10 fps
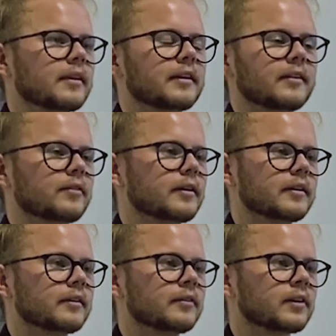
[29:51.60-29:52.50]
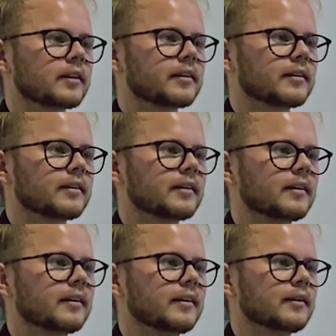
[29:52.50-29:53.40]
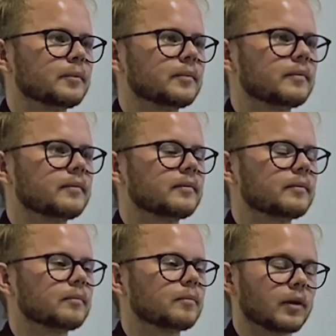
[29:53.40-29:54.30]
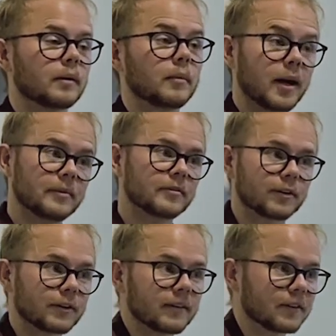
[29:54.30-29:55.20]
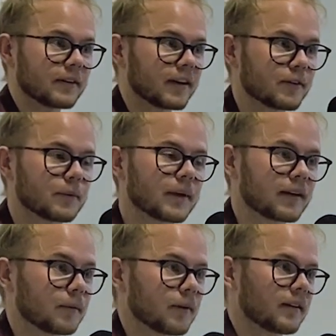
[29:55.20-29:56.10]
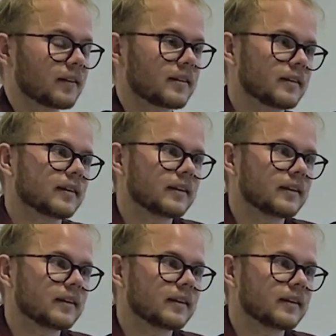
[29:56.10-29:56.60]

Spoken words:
think that's very unique. But I'm happy for you that you guys are making it work. That's